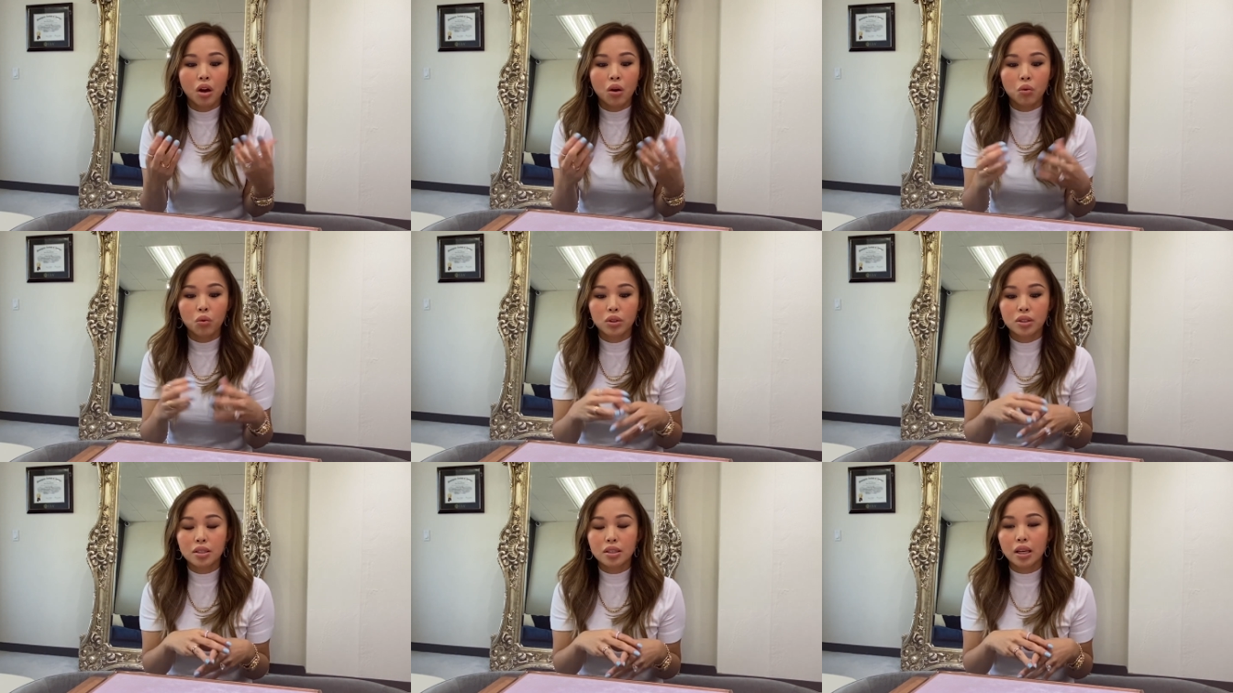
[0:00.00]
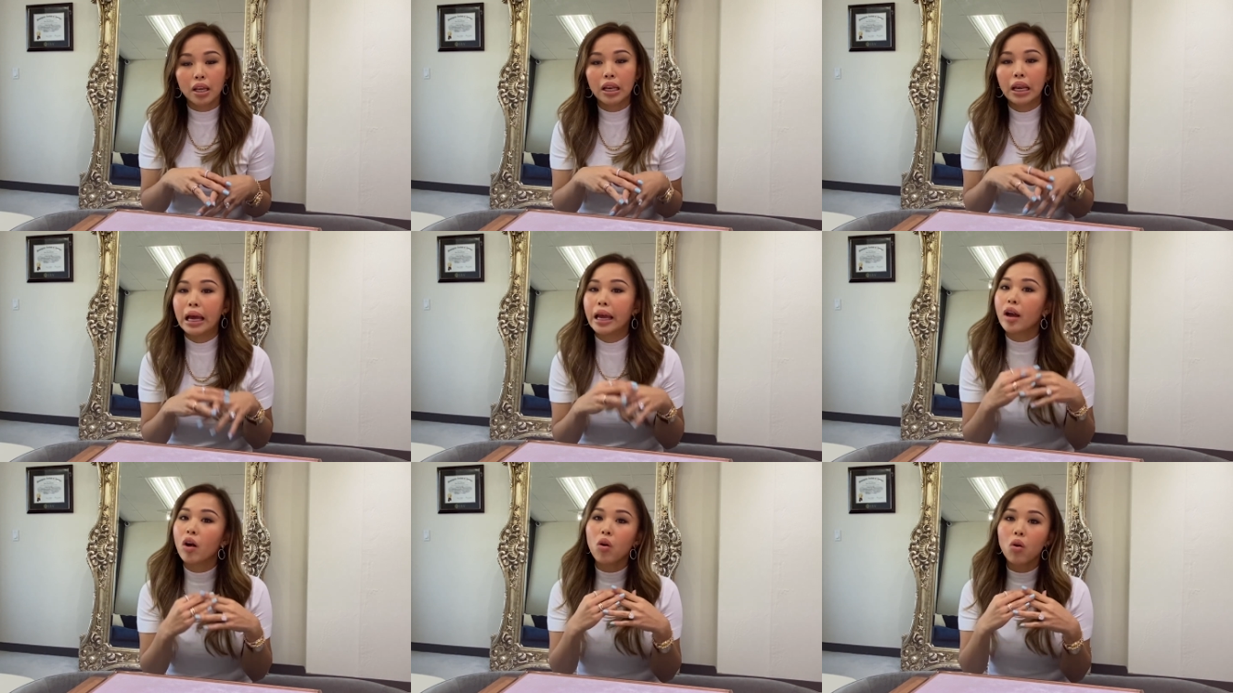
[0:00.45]
would say
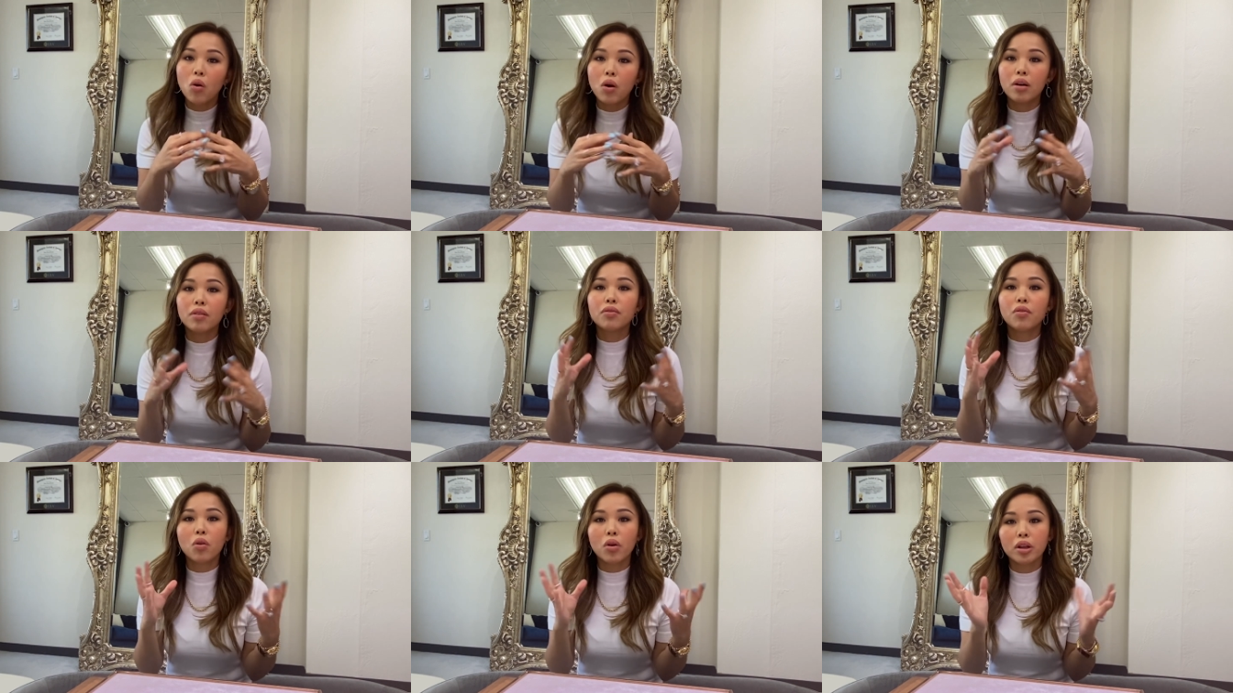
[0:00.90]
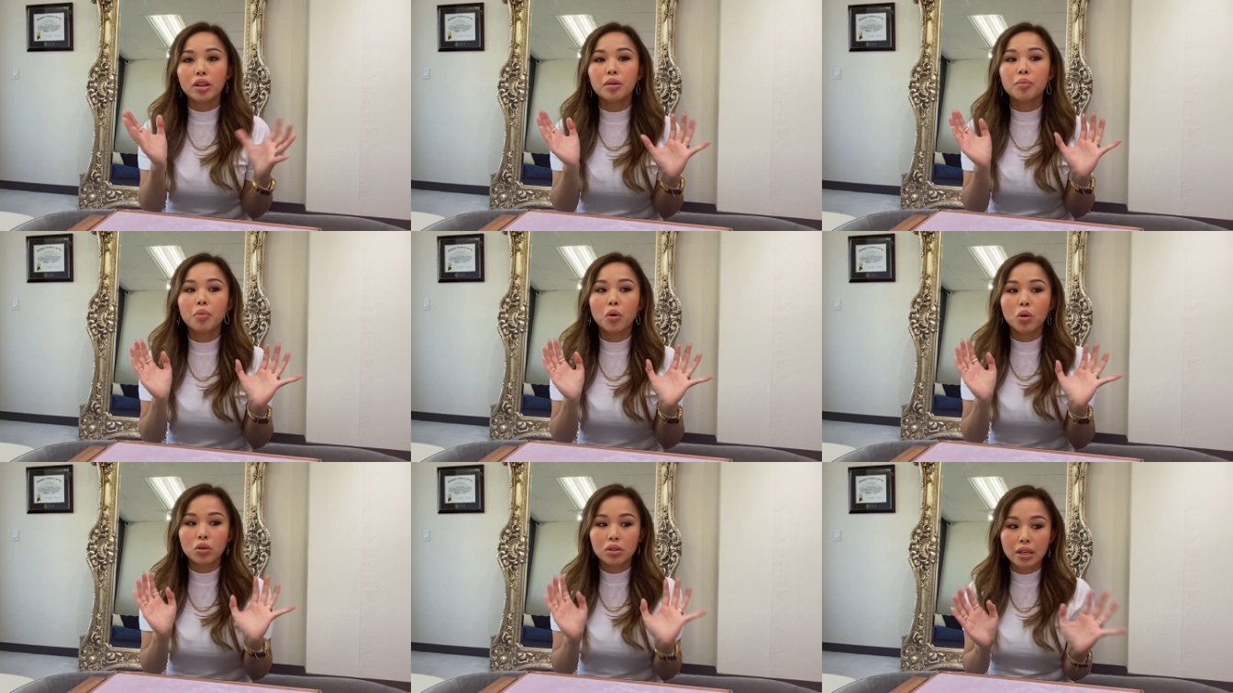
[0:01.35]
like, oh, avoid the
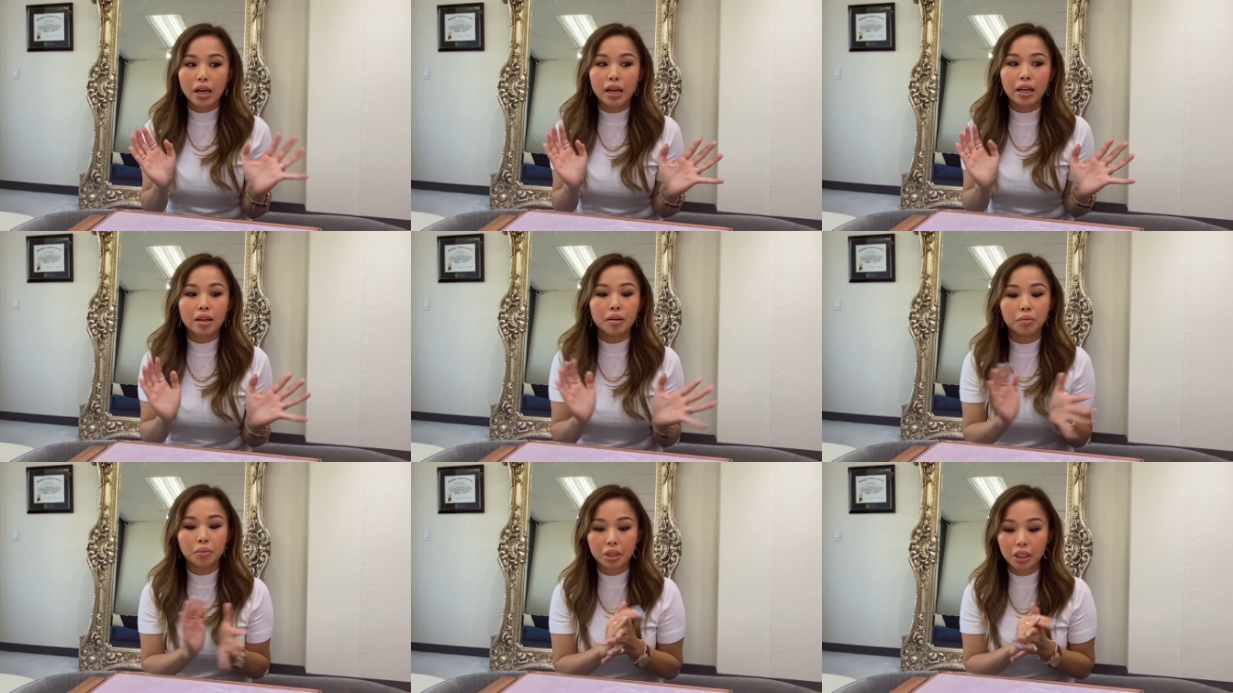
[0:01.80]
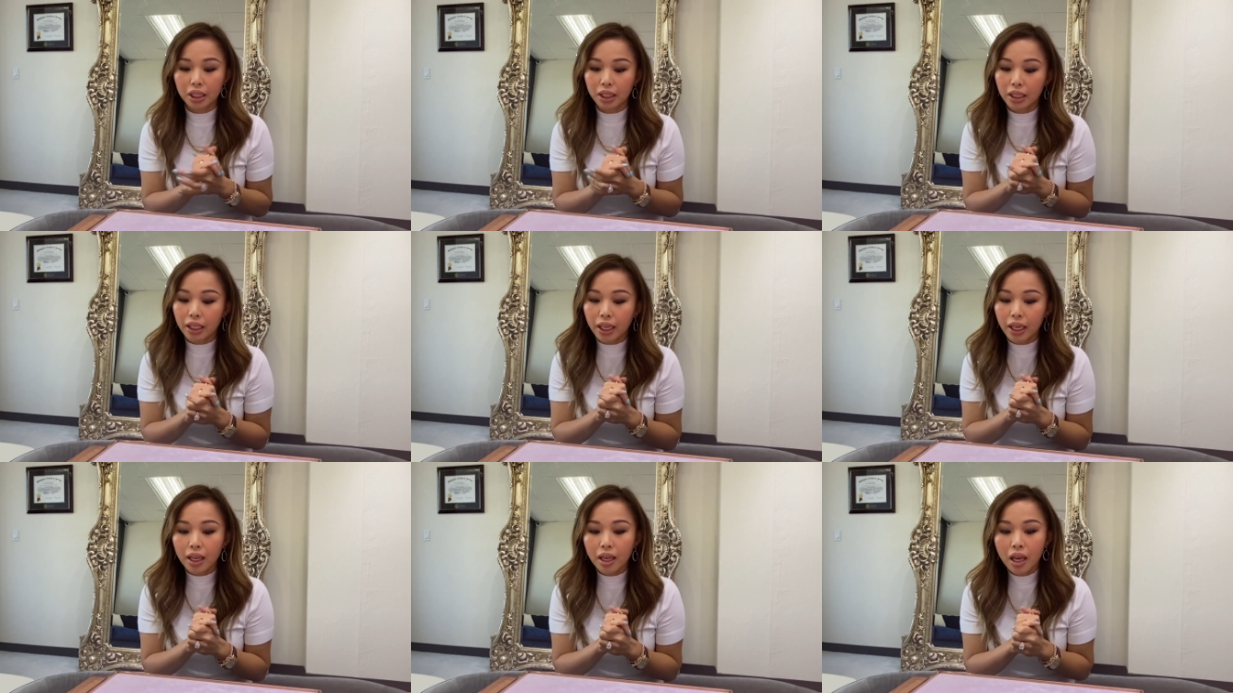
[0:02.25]
bow tie
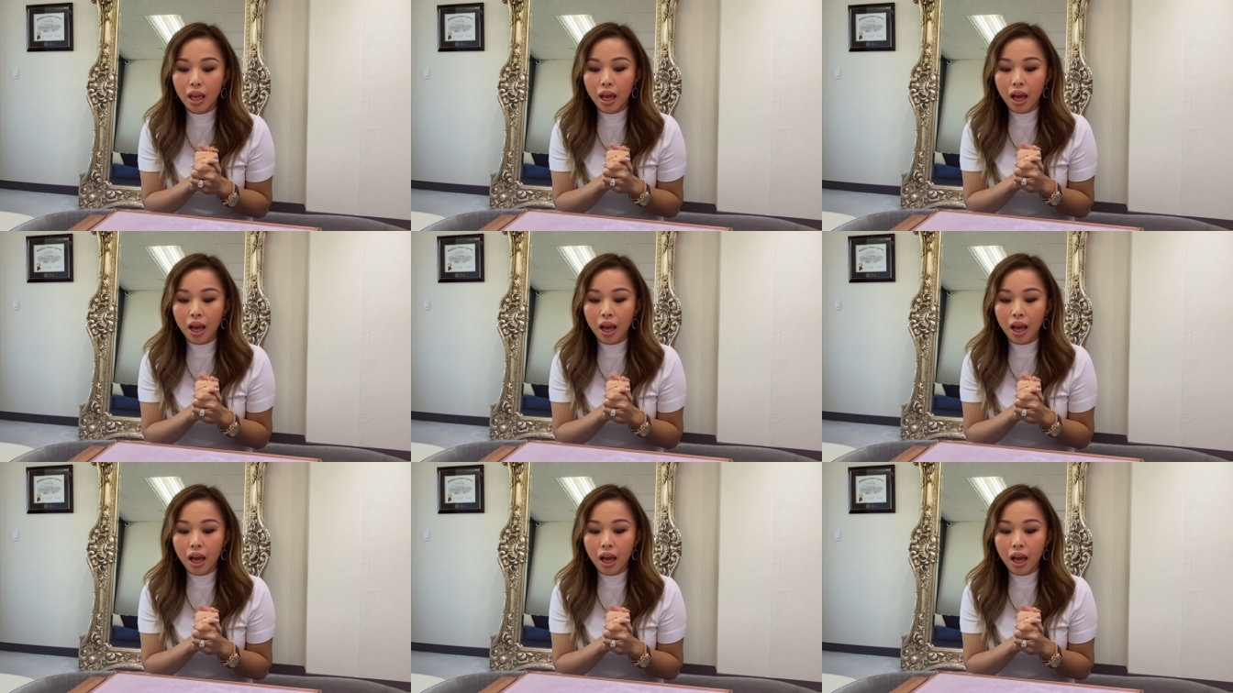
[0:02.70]
completely.